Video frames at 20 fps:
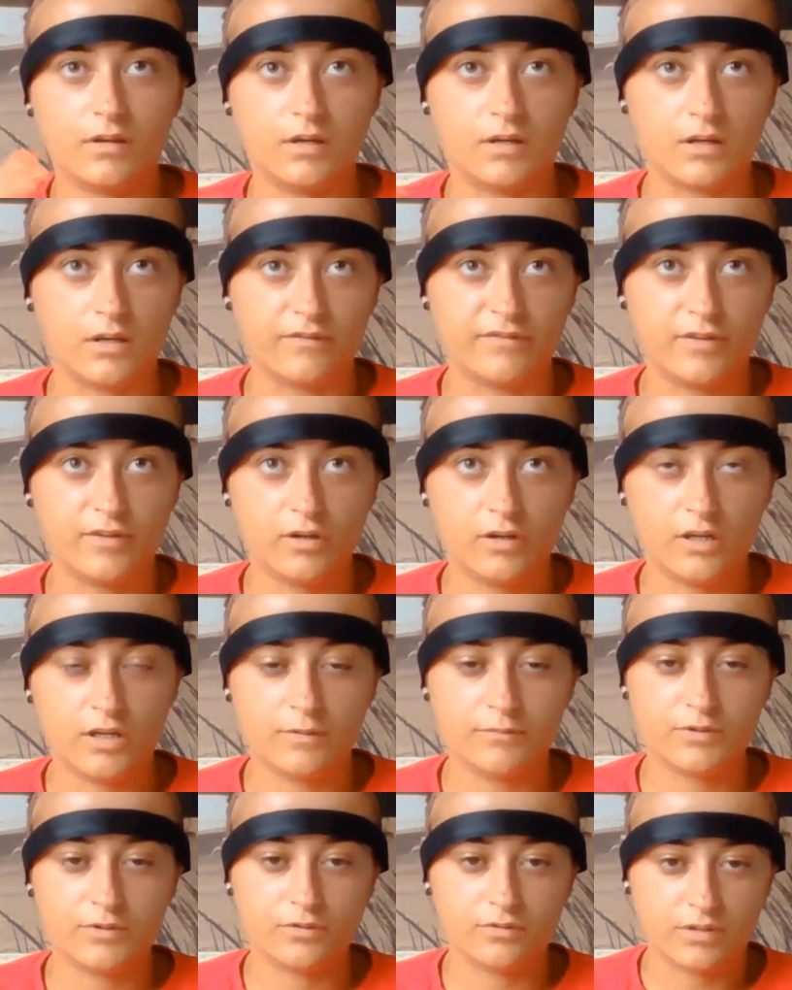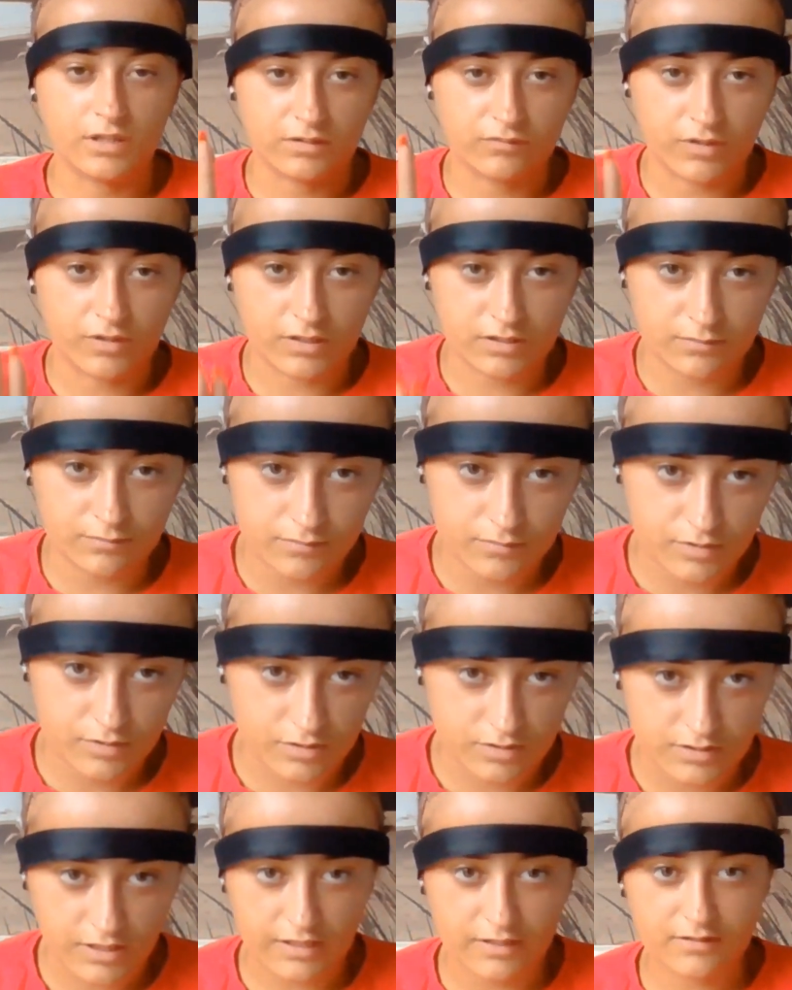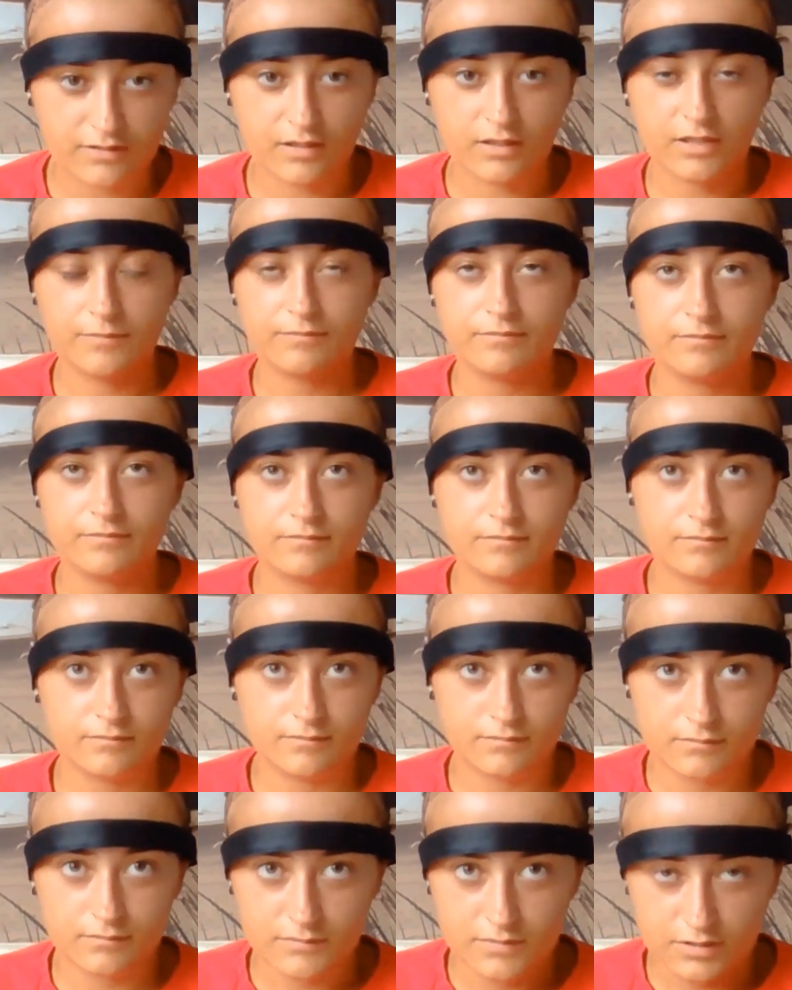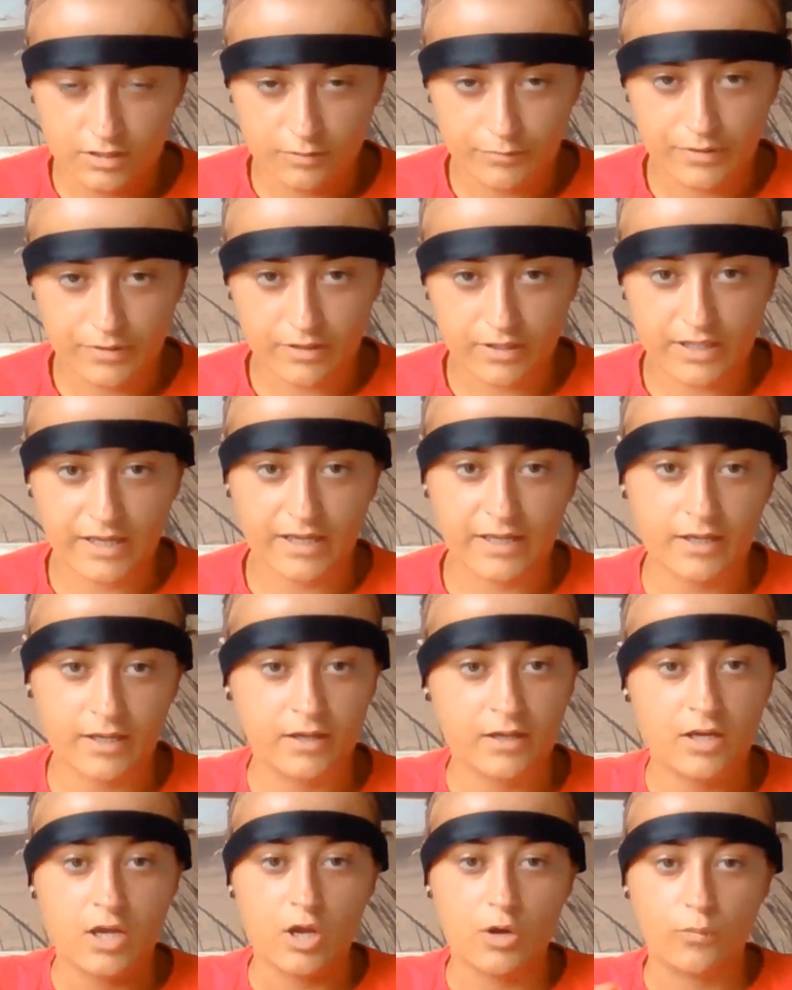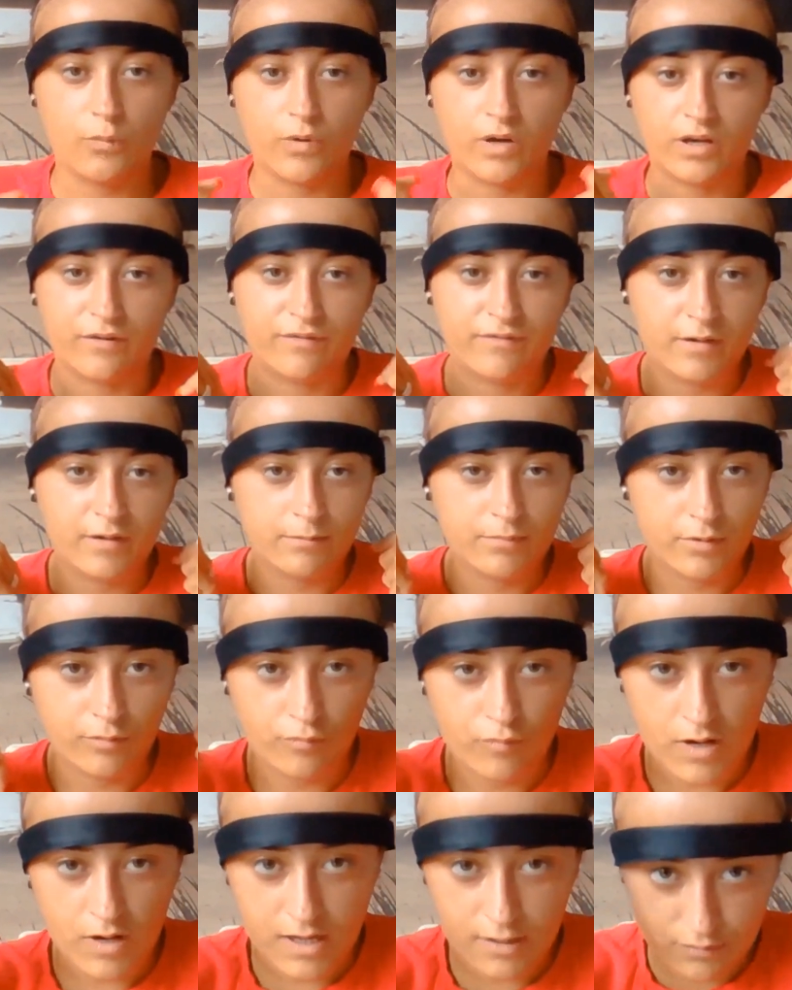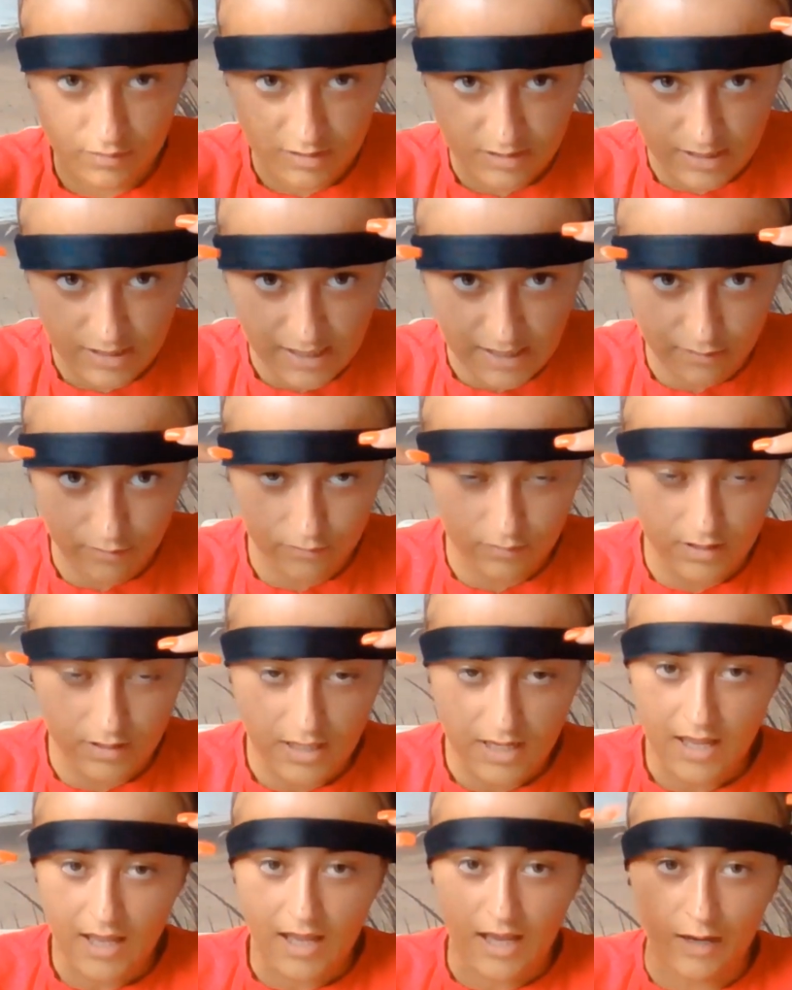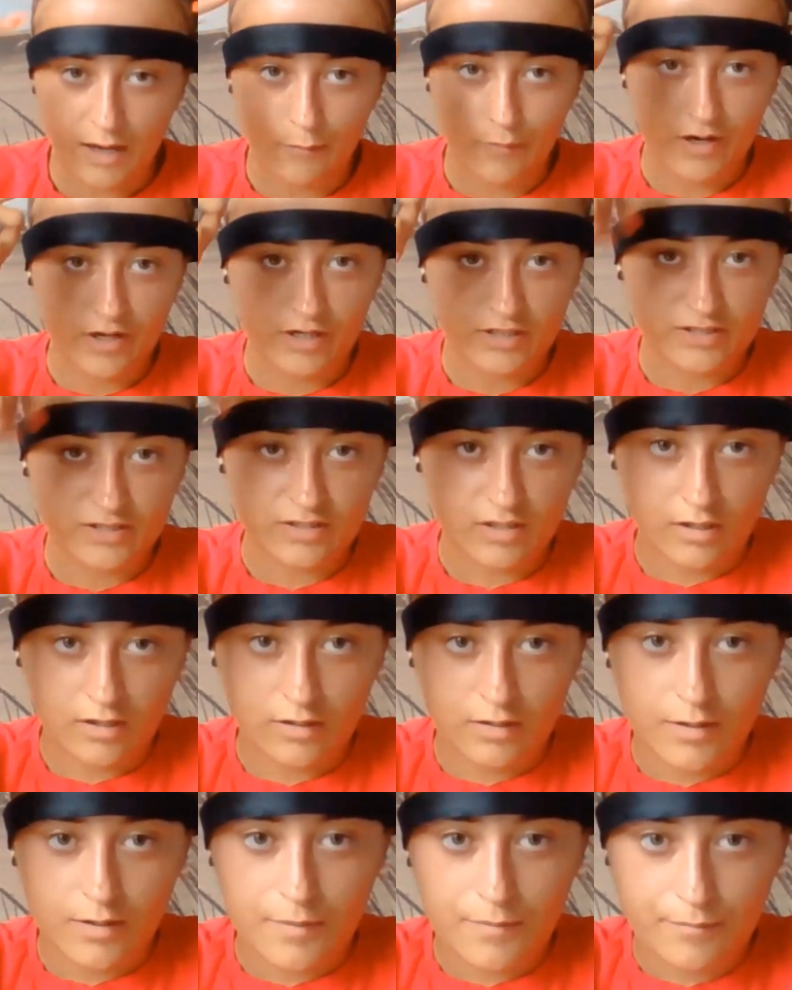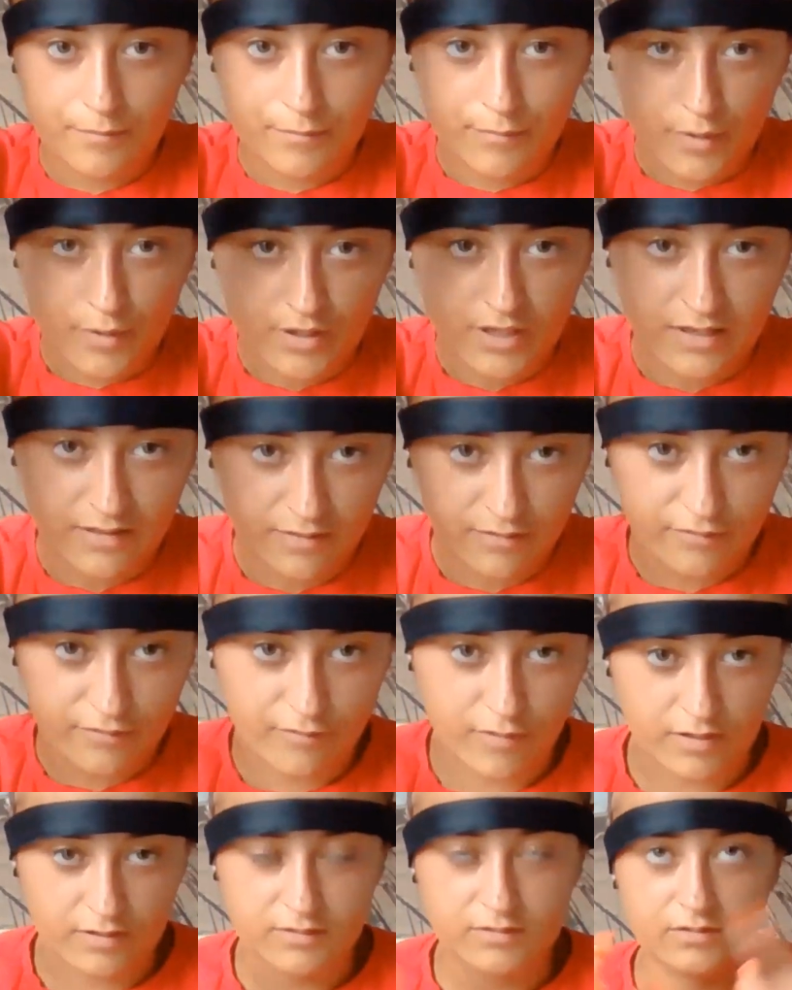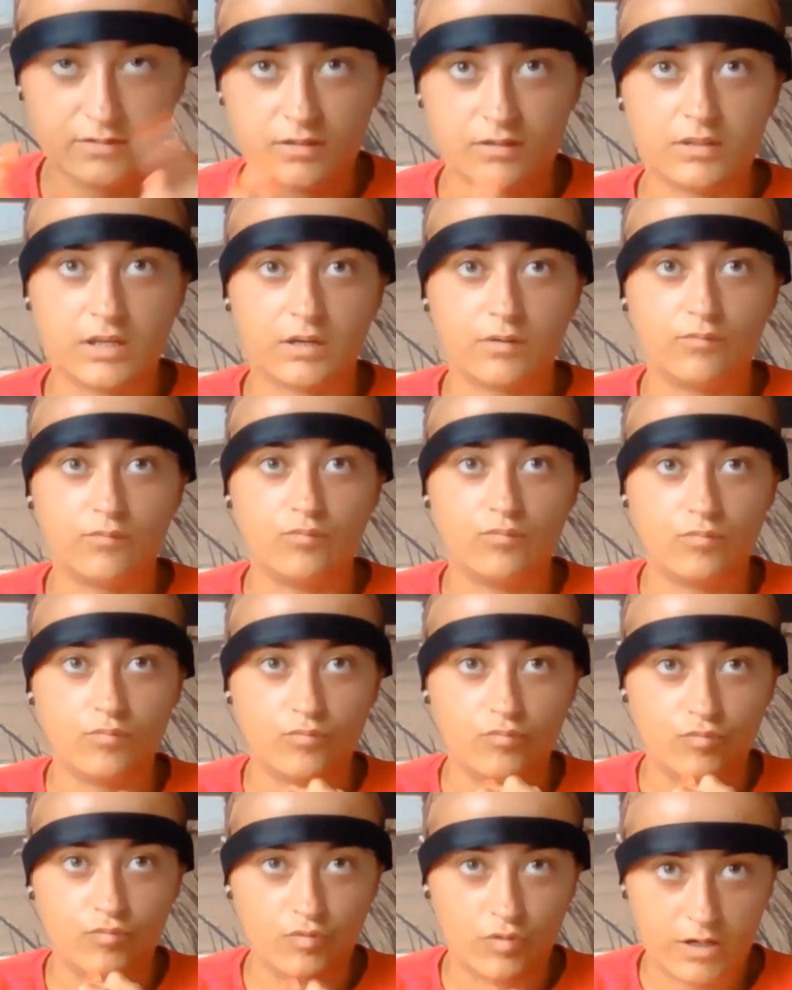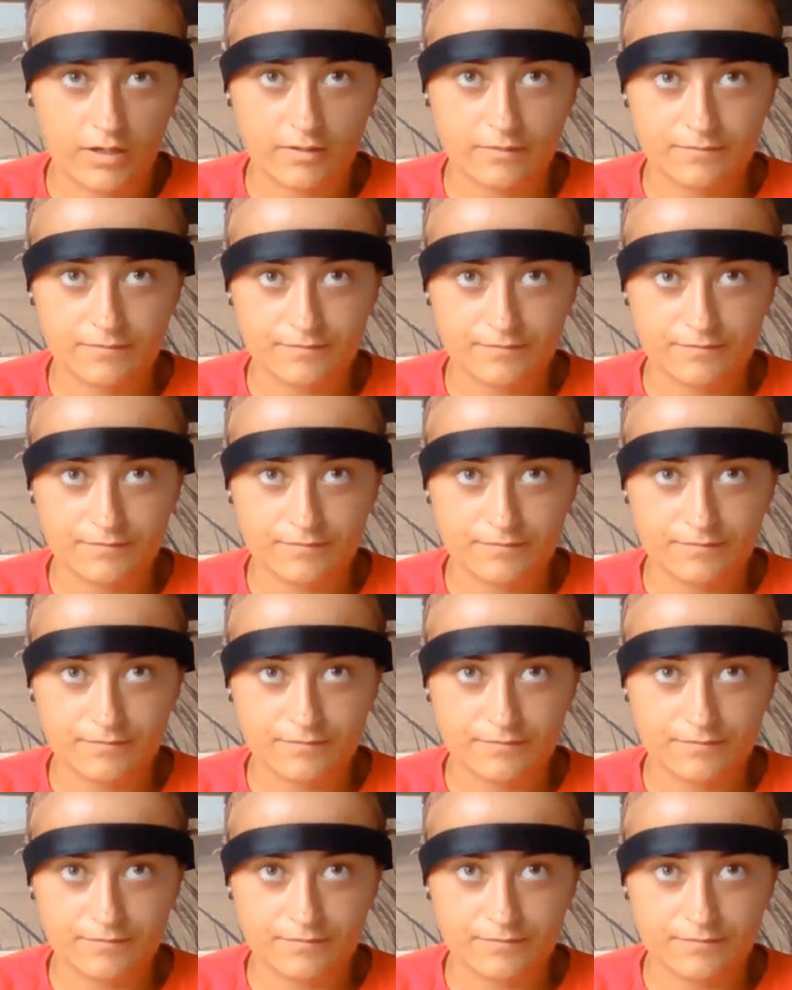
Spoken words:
I kind of got up. She was like, right, just take time, it's going to be okay, we're going to flip you round now and we're going to start putting it in the front. So I was like, right.